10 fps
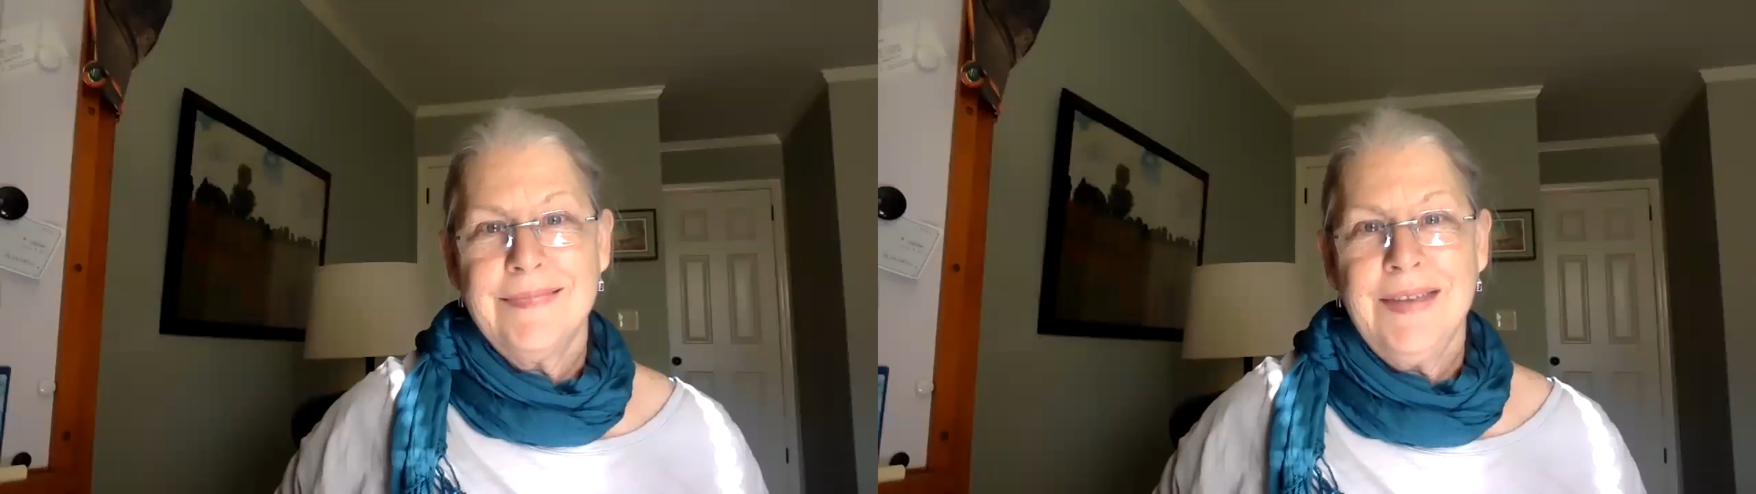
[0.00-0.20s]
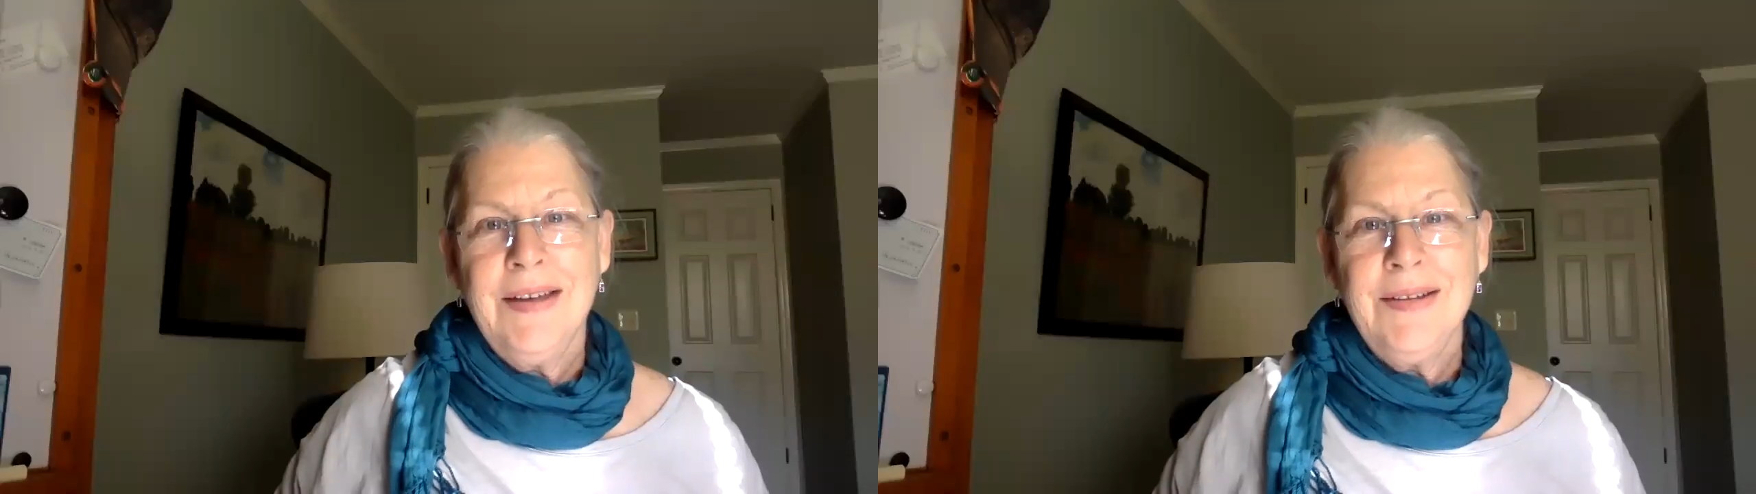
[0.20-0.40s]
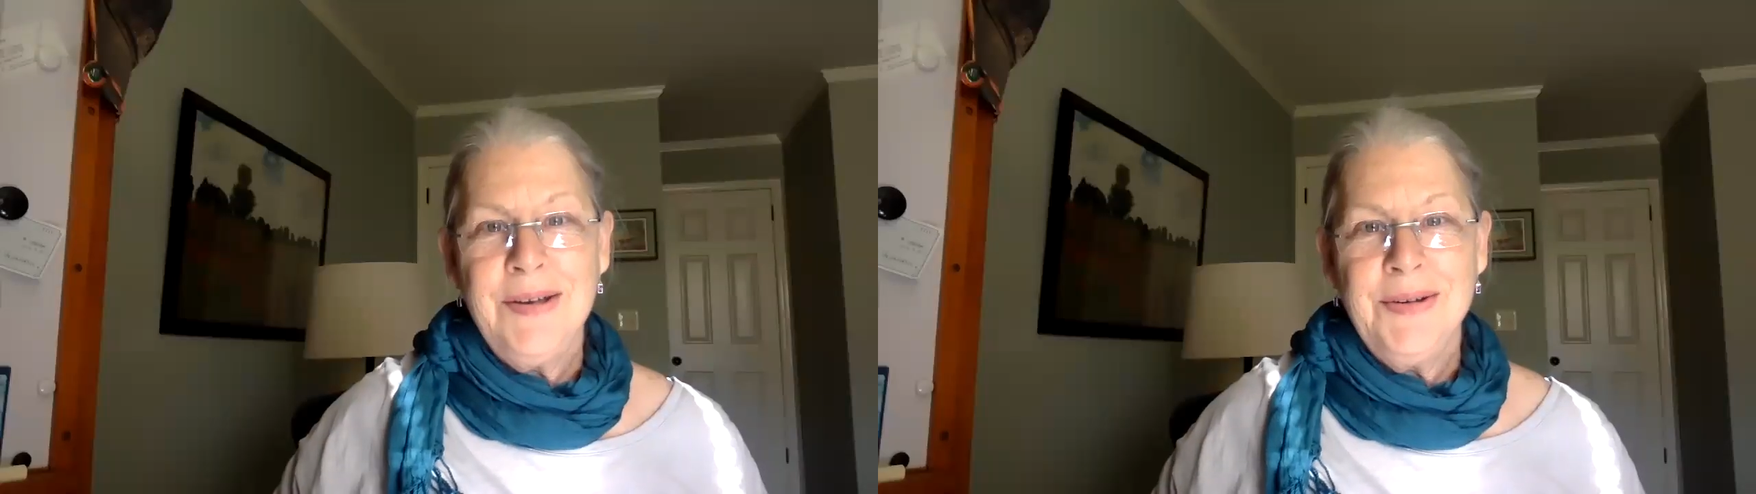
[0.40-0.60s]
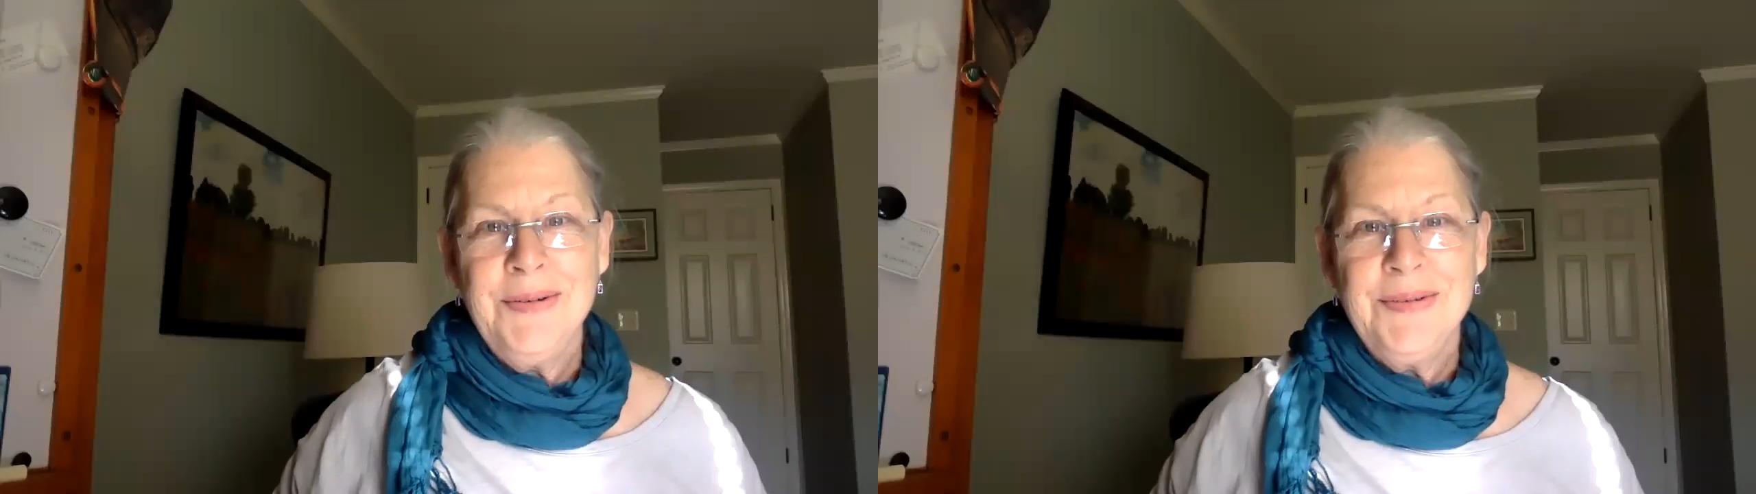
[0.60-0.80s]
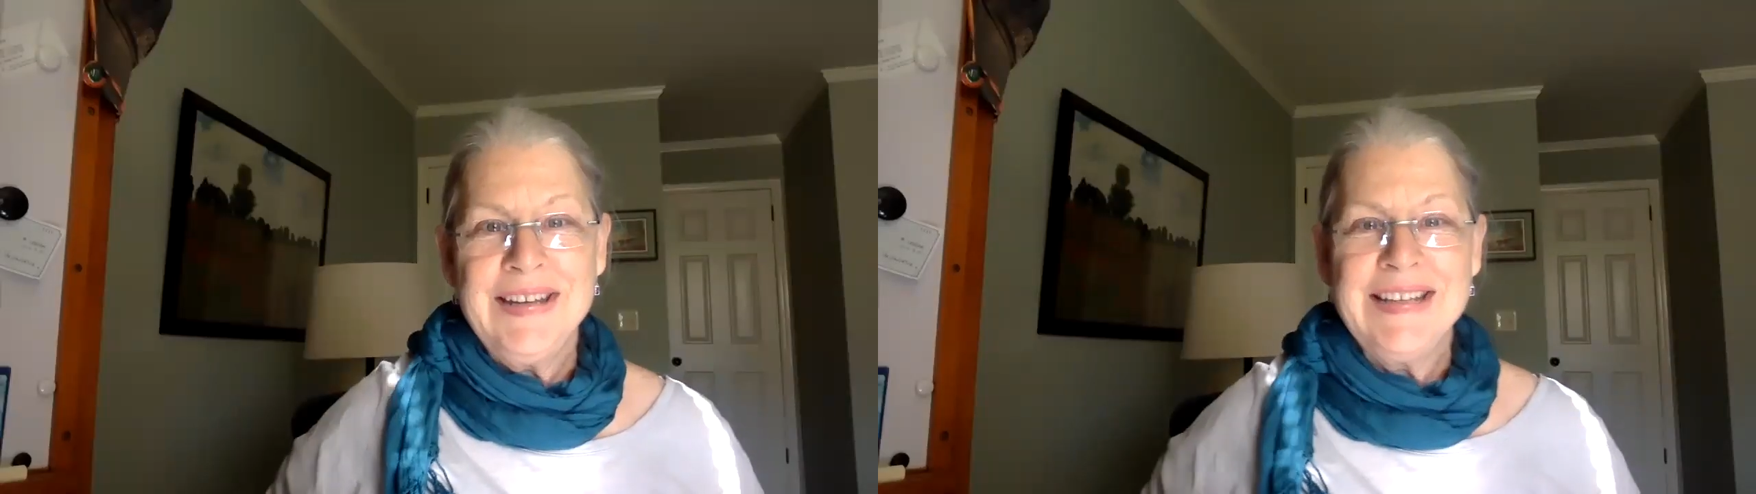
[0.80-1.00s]

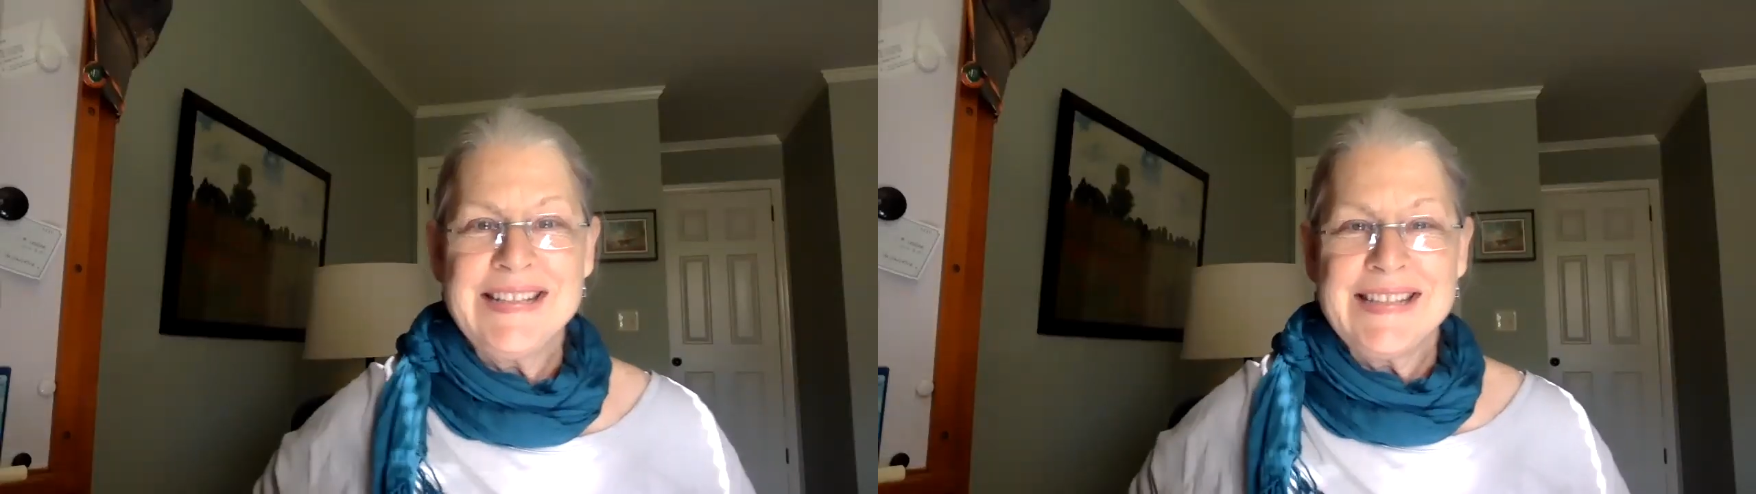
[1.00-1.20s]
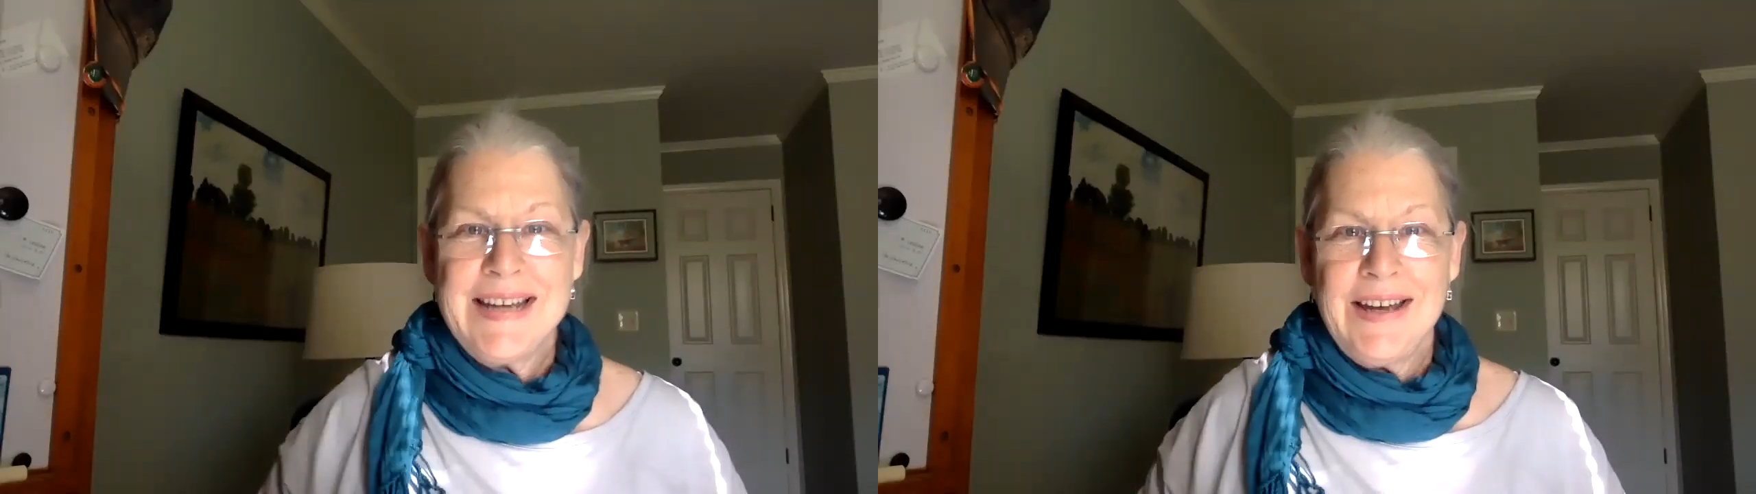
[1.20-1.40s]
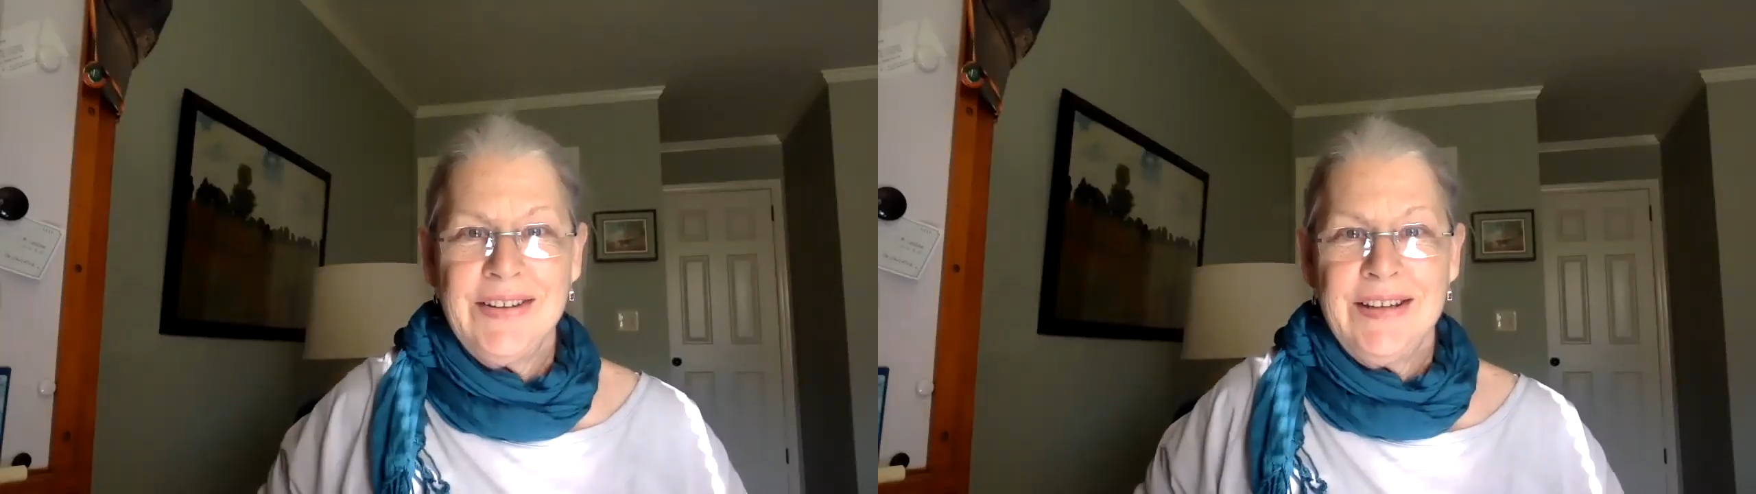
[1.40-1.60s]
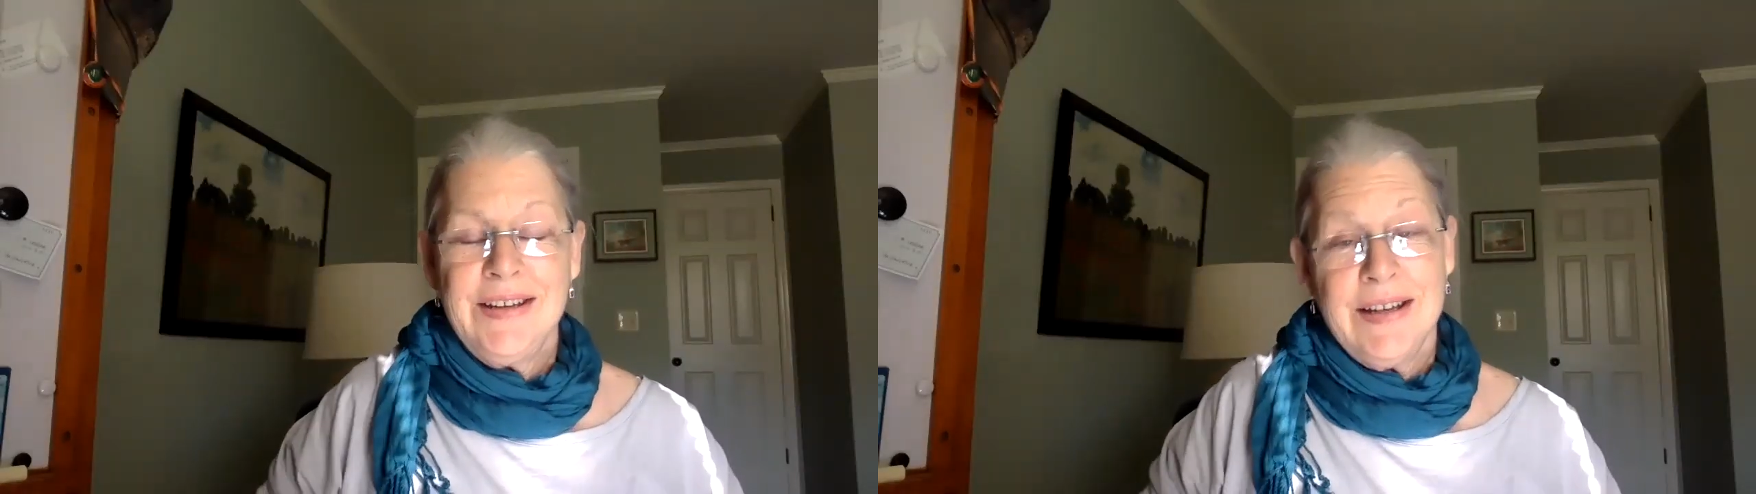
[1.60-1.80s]
Hello, it's Sally,